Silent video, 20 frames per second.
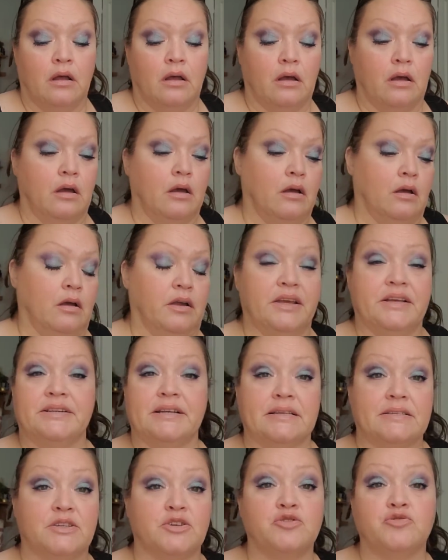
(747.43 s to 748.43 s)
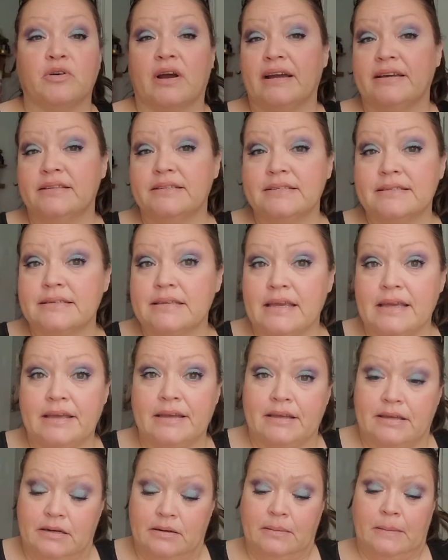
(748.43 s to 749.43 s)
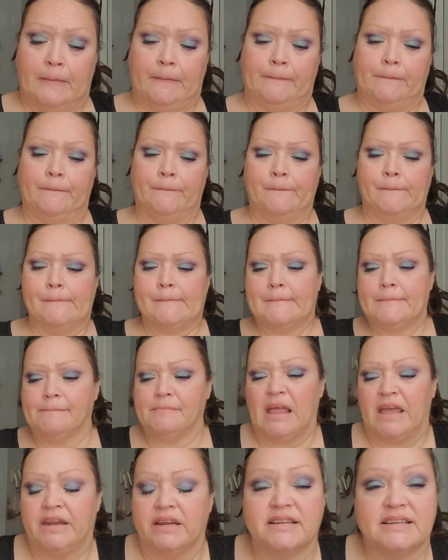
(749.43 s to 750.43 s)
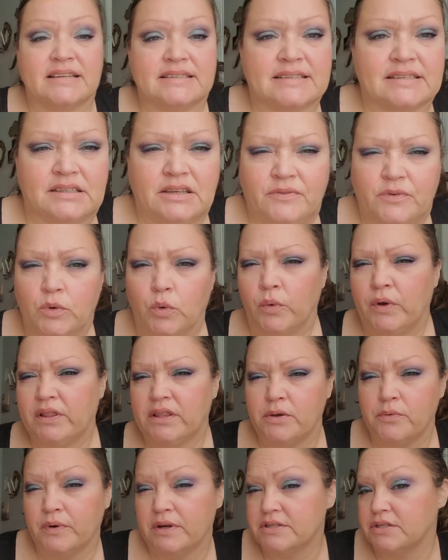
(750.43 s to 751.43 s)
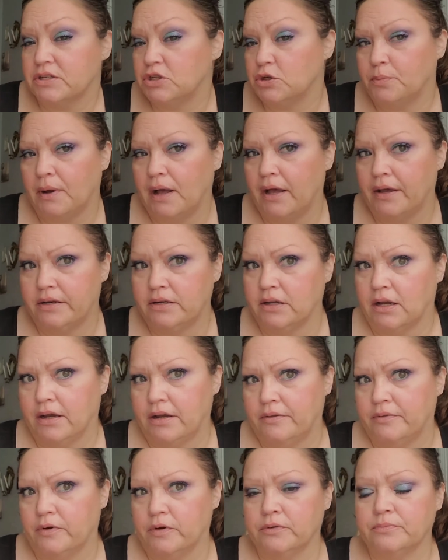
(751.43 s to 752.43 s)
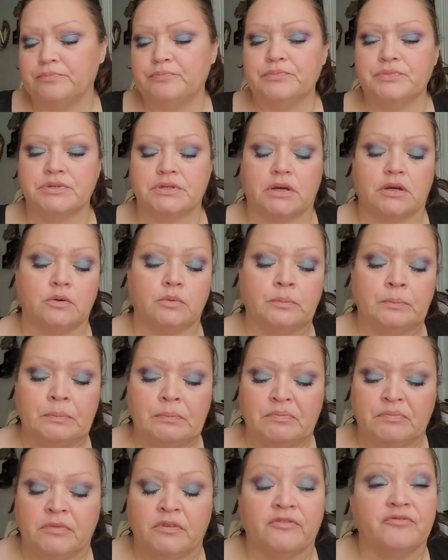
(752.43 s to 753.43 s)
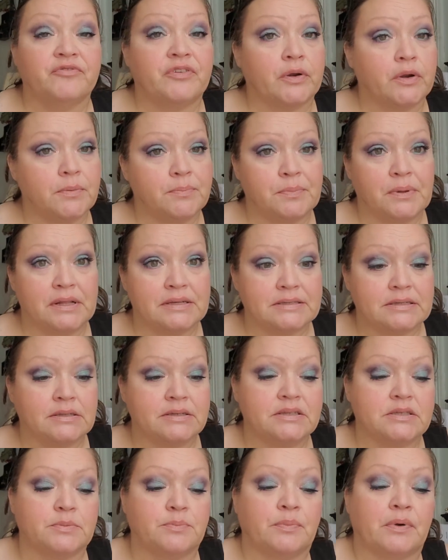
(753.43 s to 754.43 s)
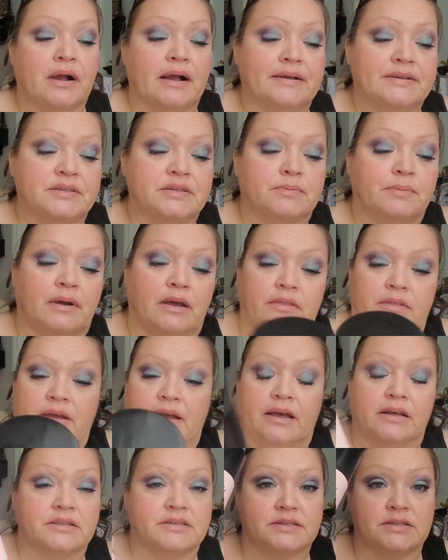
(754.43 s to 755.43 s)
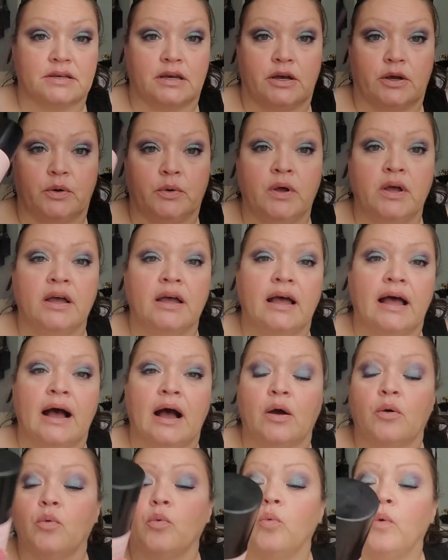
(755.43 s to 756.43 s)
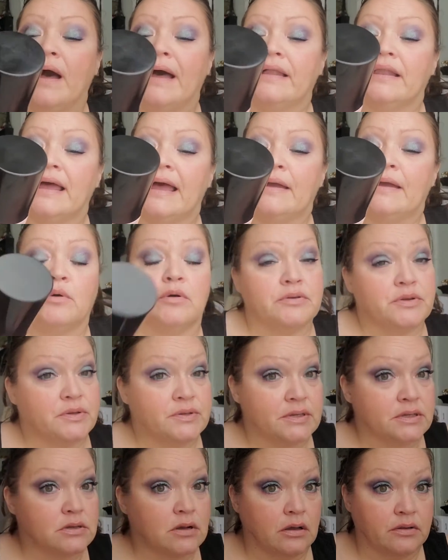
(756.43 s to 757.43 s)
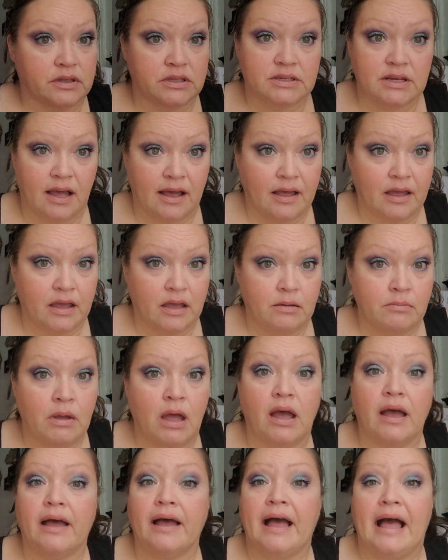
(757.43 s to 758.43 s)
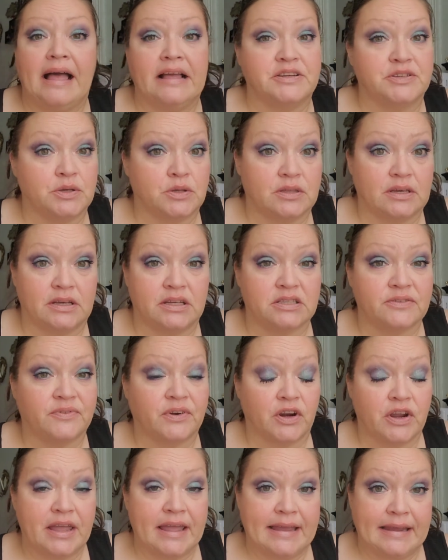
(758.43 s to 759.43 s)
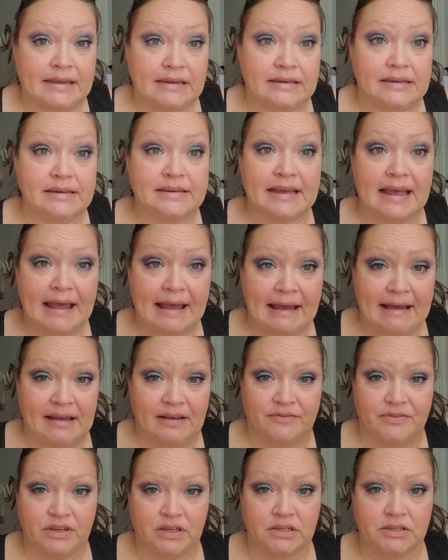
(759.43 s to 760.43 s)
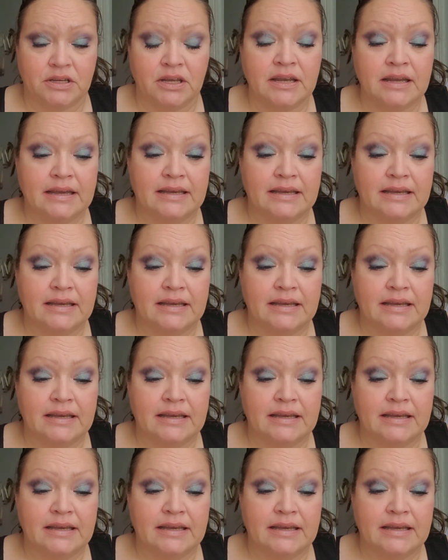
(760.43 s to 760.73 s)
Uh, it doesn't dry the skin and it doesn't leave an oily residue behind either. So very pleasantly surprised by that. So while I won't use this all the time, I do think it's very handy to have it.